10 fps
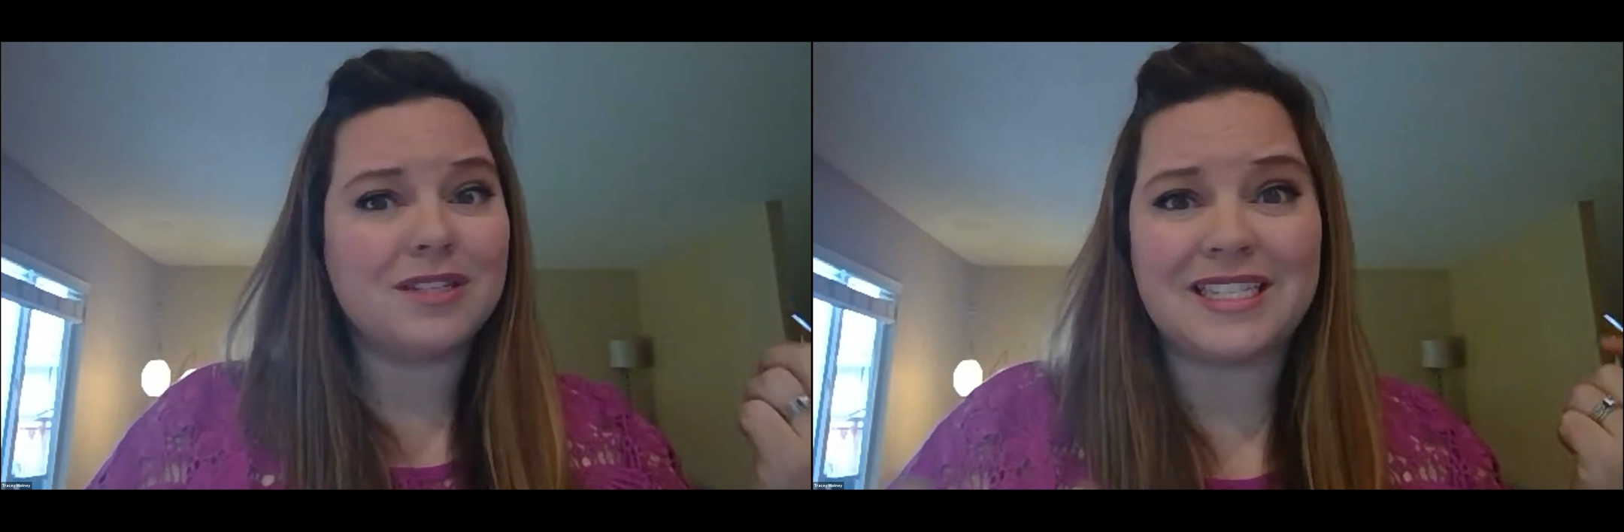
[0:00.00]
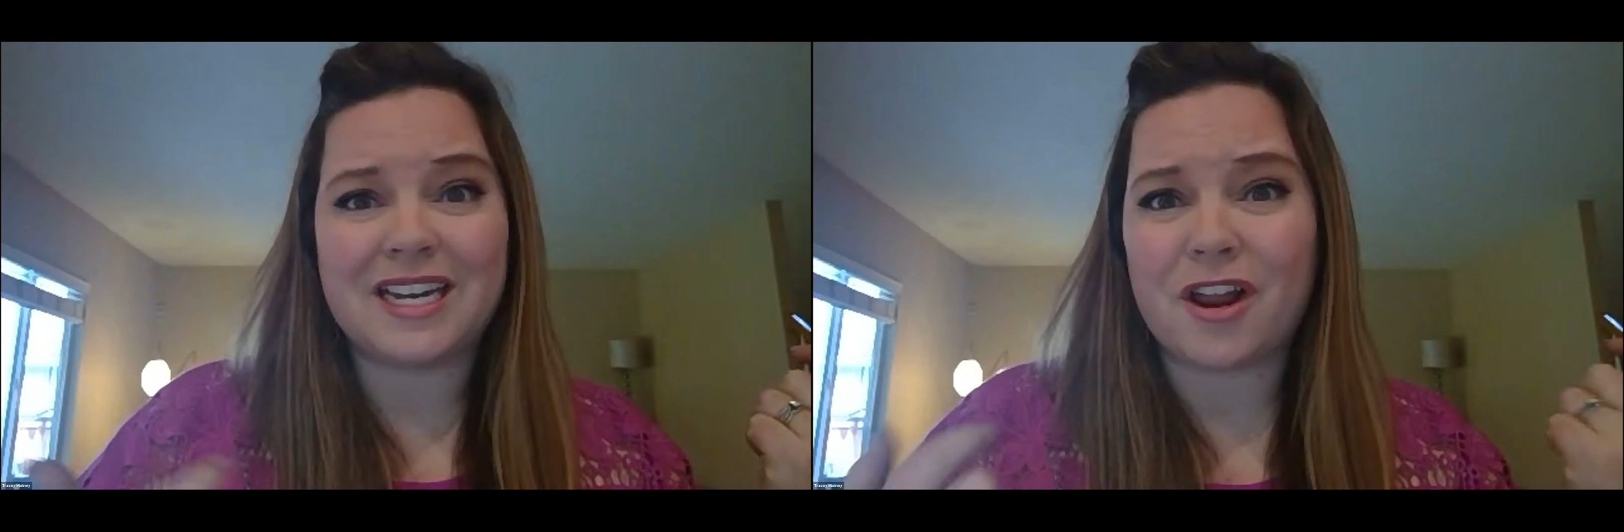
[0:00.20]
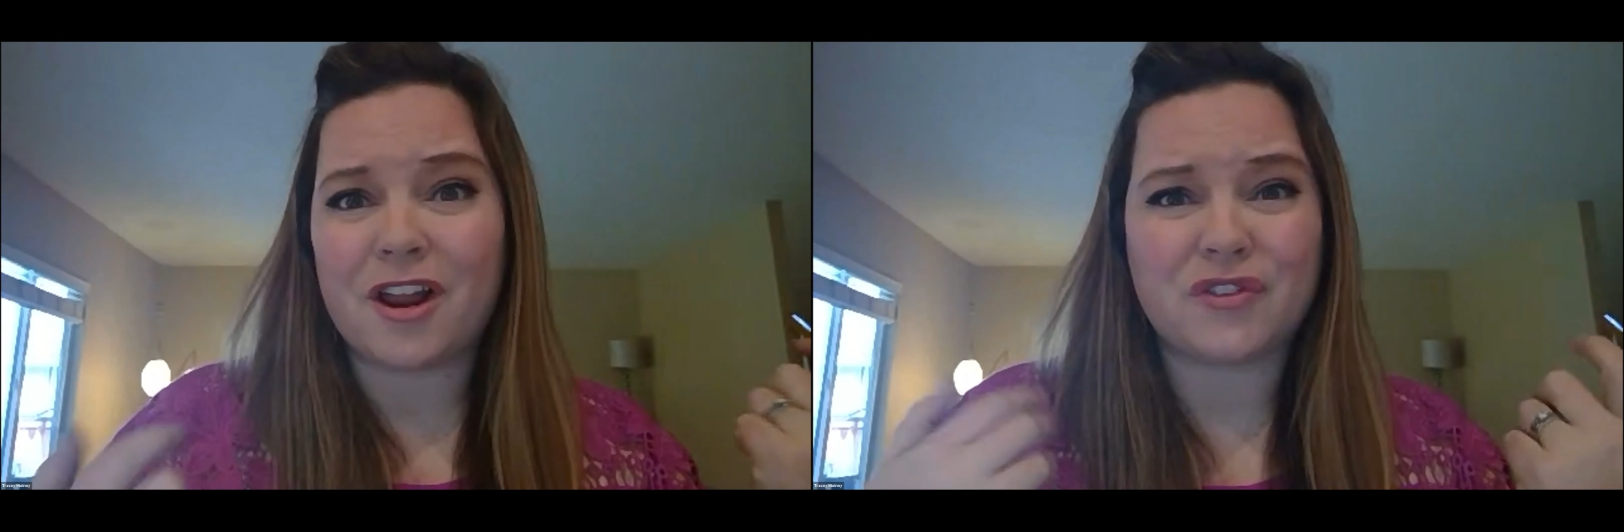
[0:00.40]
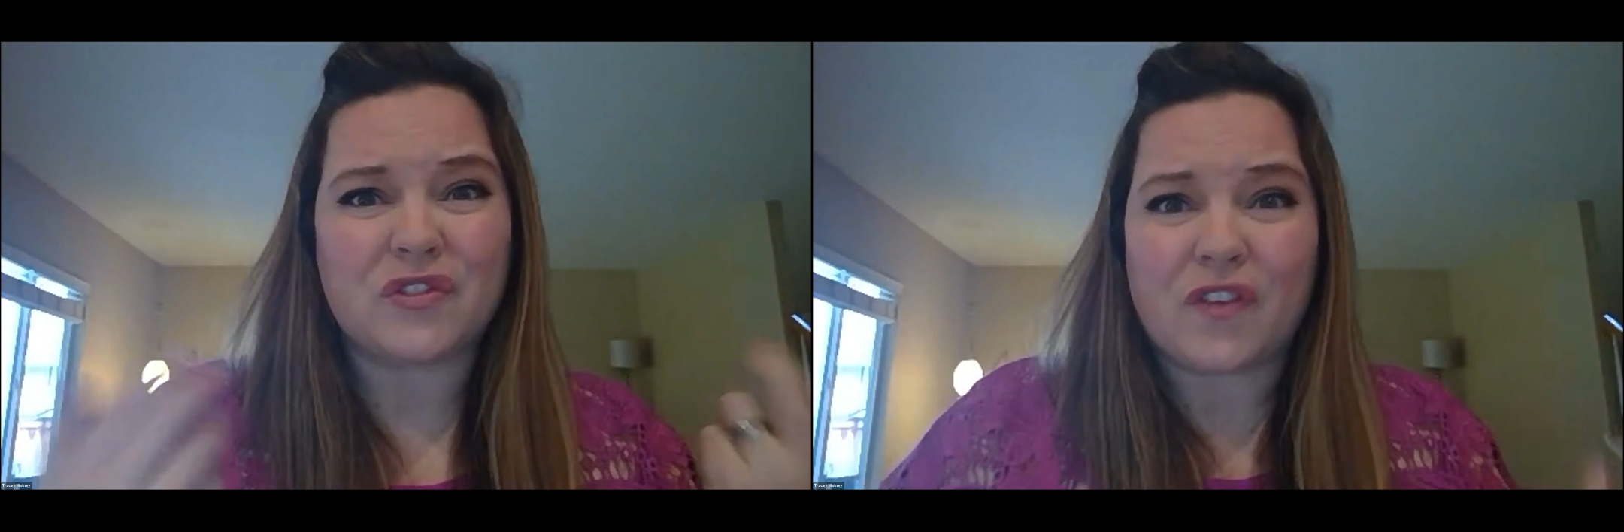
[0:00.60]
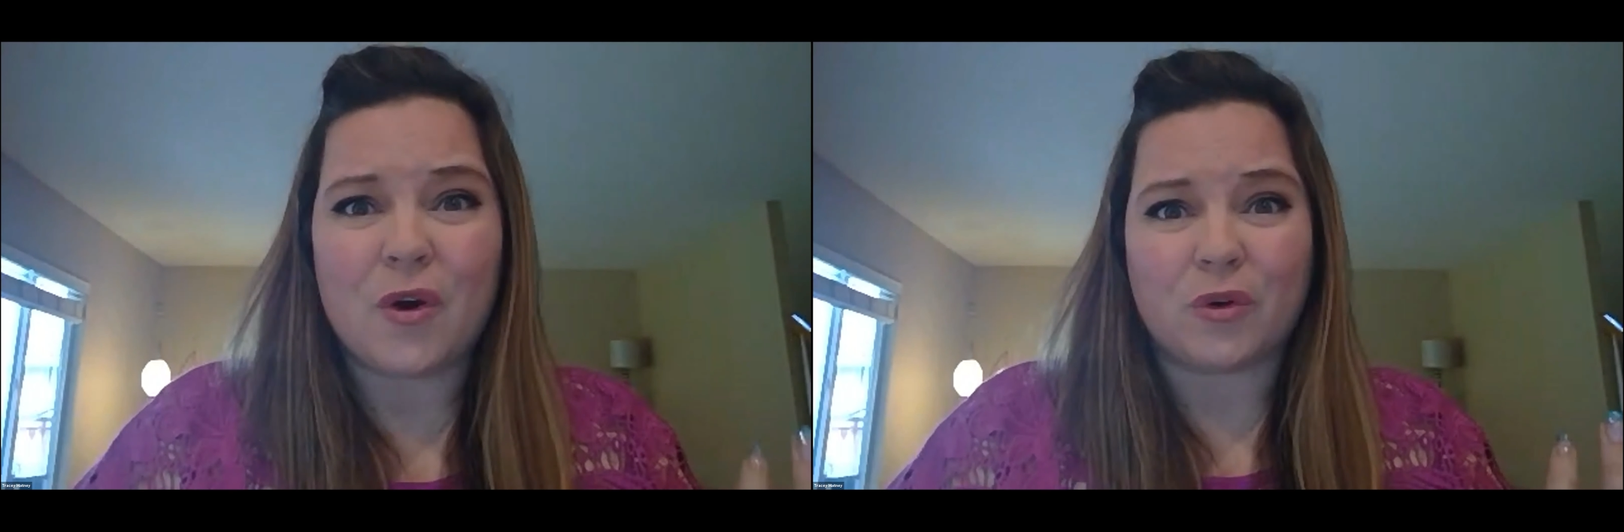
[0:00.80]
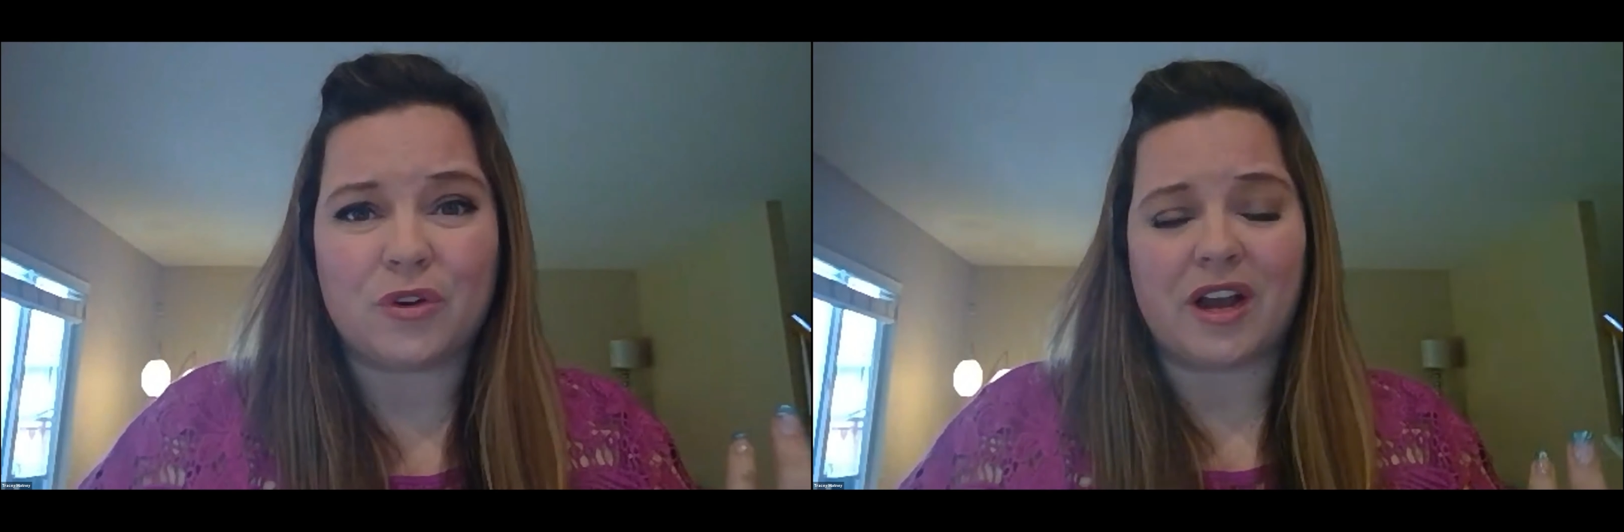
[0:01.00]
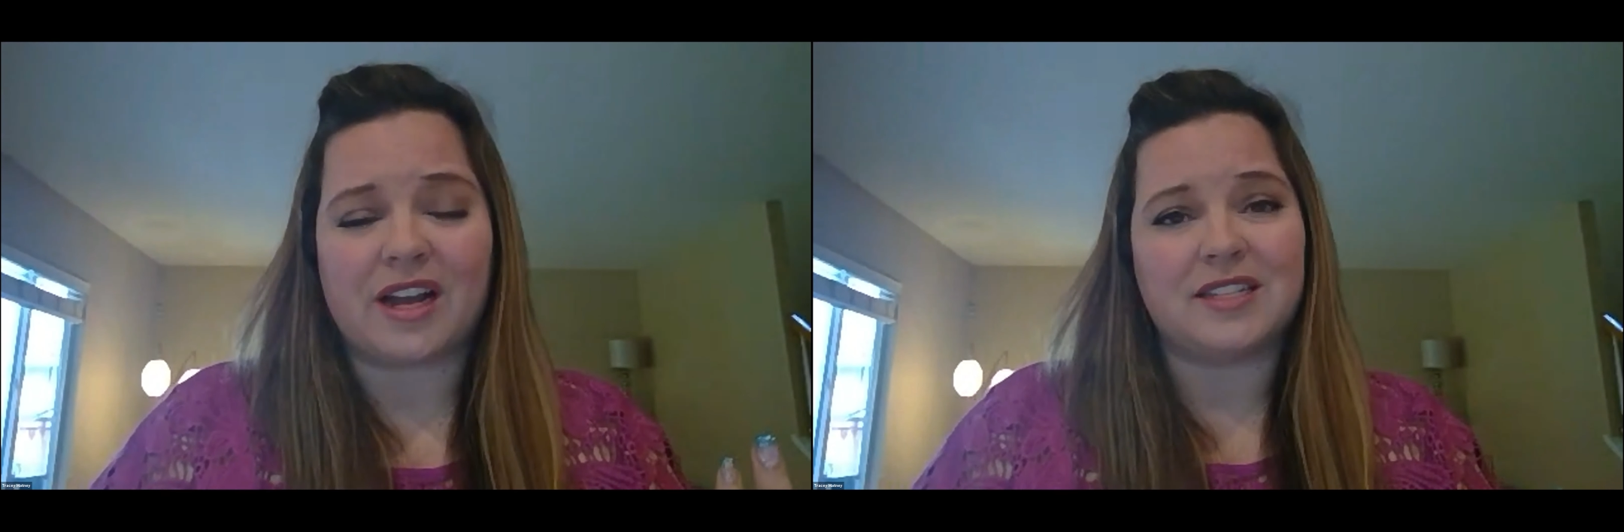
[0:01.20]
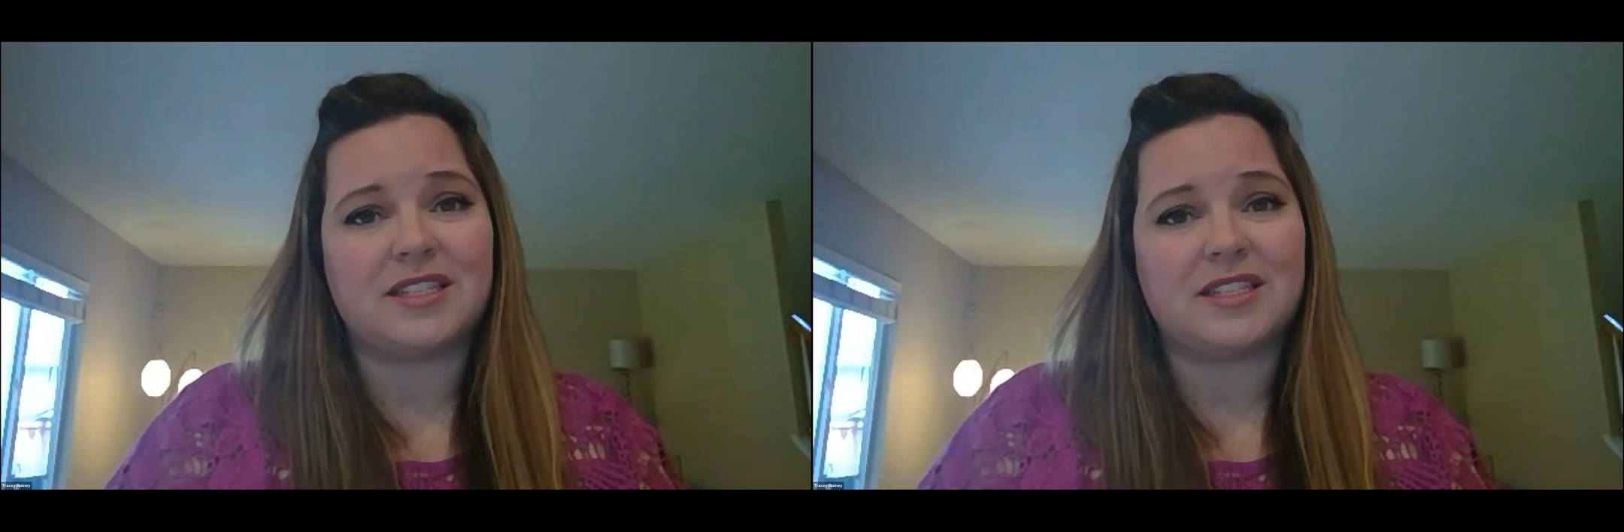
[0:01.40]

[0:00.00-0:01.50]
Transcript: He did it on his phone, you guys.